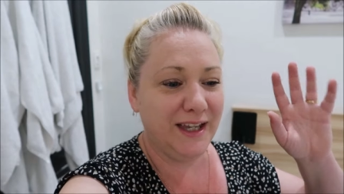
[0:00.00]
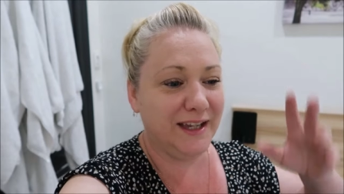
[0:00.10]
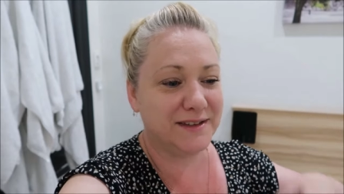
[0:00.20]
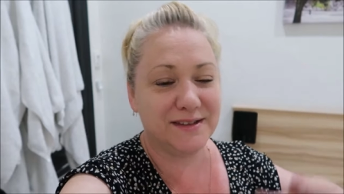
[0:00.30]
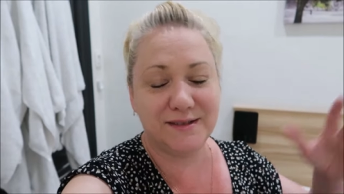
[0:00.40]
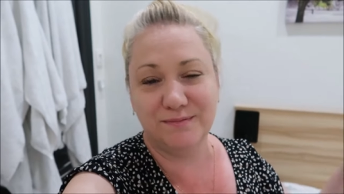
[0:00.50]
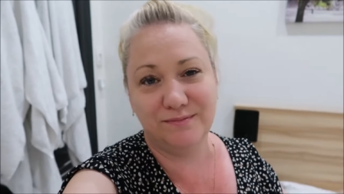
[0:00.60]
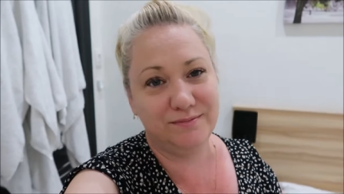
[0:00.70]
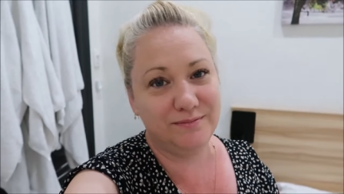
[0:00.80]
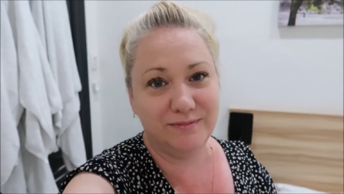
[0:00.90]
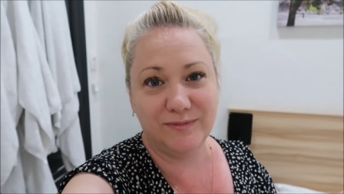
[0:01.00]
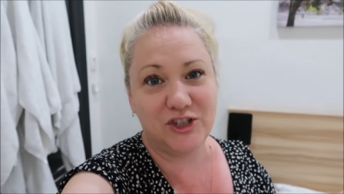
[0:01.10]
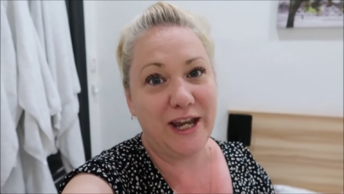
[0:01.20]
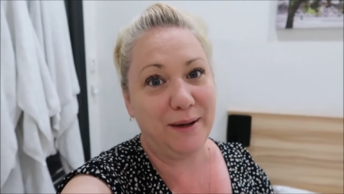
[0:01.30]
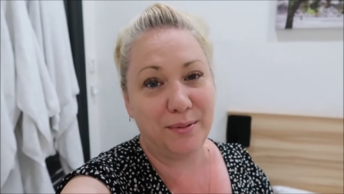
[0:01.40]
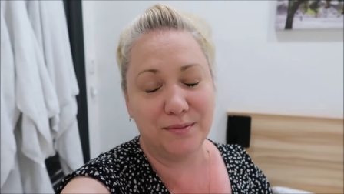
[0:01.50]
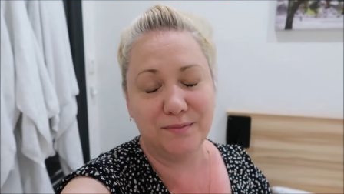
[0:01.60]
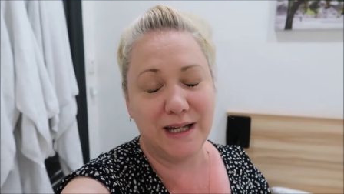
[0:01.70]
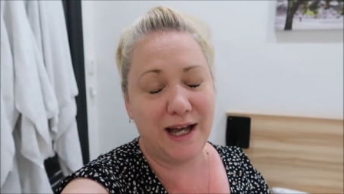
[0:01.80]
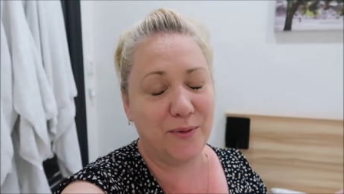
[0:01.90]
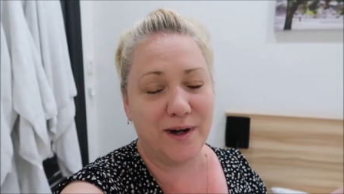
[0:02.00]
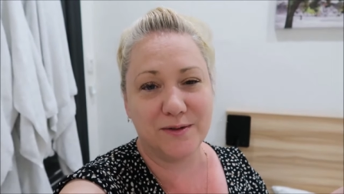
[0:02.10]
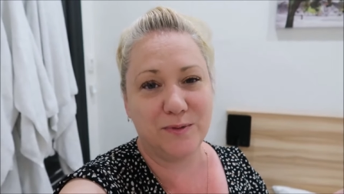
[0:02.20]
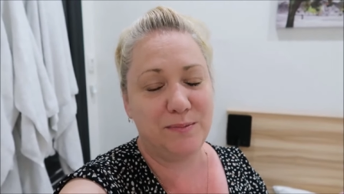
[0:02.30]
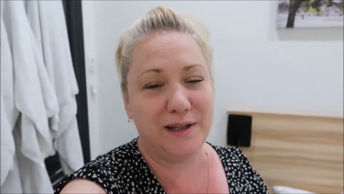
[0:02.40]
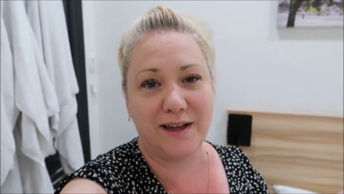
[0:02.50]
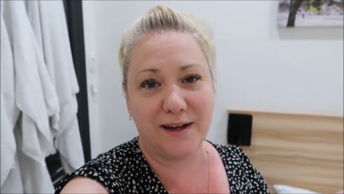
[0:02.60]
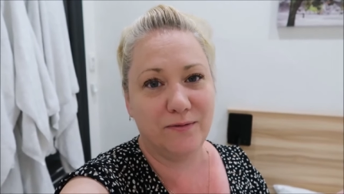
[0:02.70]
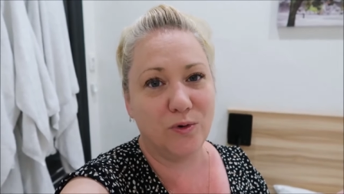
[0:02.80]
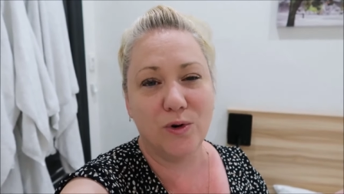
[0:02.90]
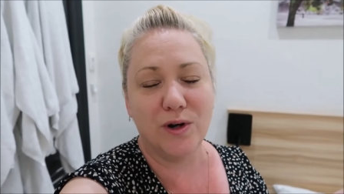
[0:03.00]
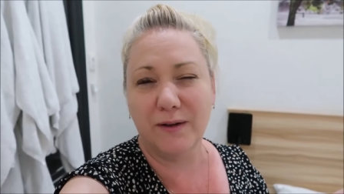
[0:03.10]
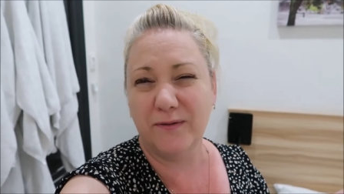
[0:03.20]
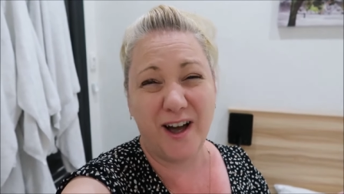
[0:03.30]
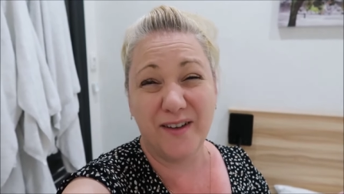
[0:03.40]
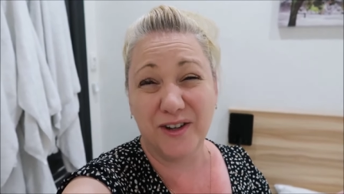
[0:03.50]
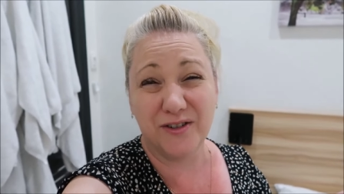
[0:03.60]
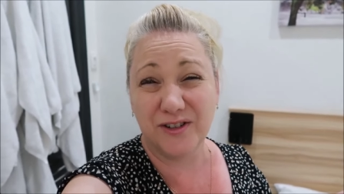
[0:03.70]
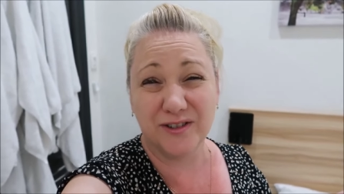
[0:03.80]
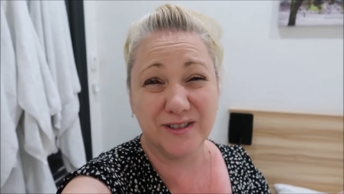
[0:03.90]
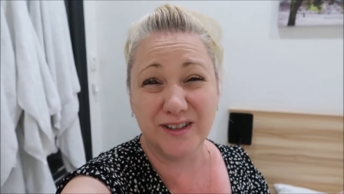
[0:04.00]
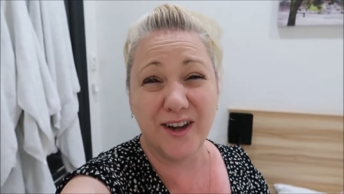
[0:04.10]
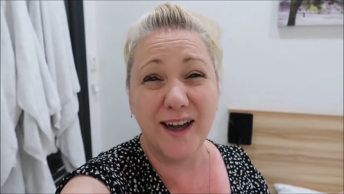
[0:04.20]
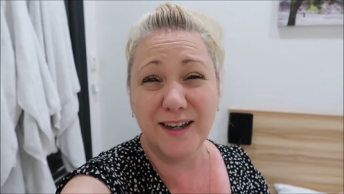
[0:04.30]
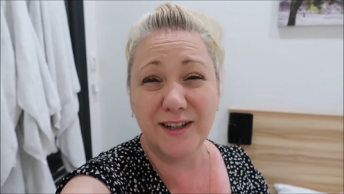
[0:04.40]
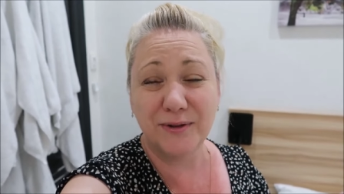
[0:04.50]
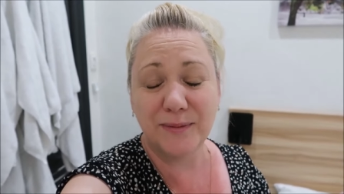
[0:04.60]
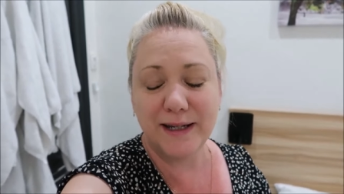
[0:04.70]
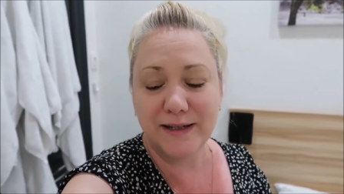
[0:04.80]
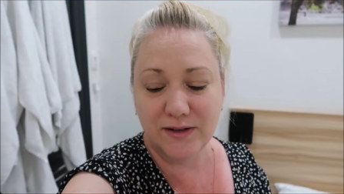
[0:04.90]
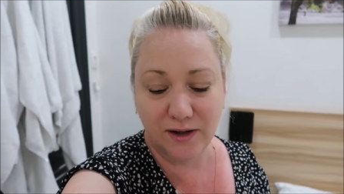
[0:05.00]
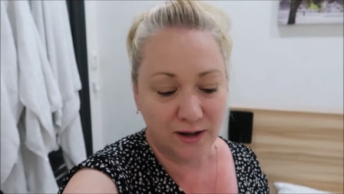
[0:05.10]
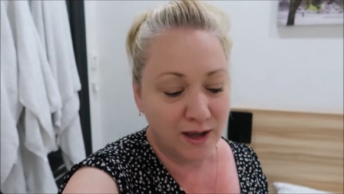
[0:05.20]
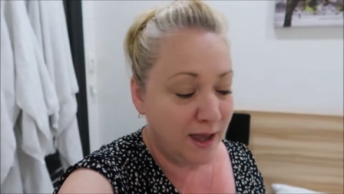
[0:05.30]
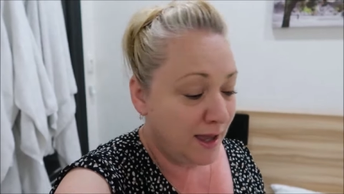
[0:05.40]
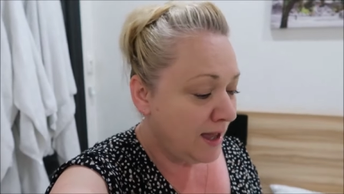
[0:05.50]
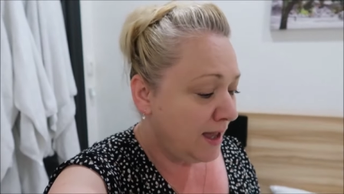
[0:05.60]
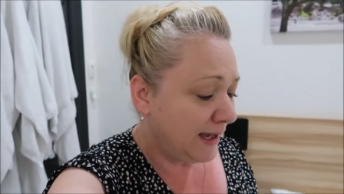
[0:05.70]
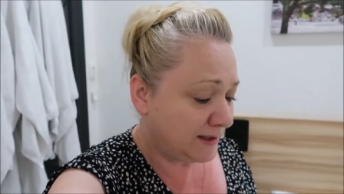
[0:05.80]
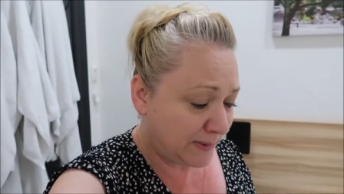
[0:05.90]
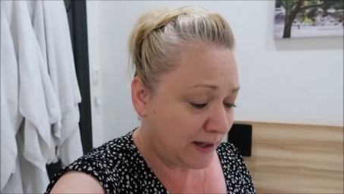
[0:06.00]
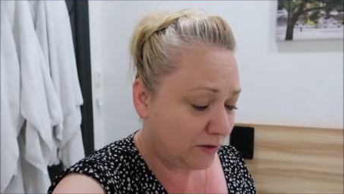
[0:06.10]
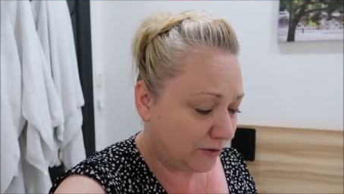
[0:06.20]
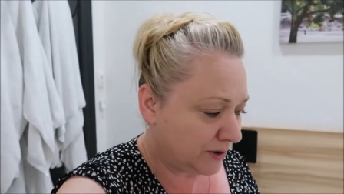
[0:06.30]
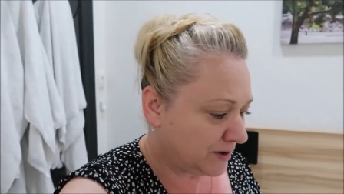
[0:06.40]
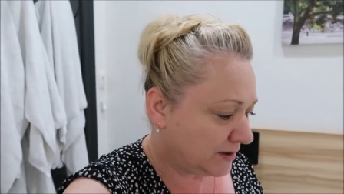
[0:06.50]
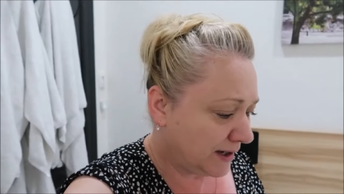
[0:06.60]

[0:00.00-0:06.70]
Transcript: it's cheap otherwise we'd be like four five hundred dollars a night you know what I mean so it's been good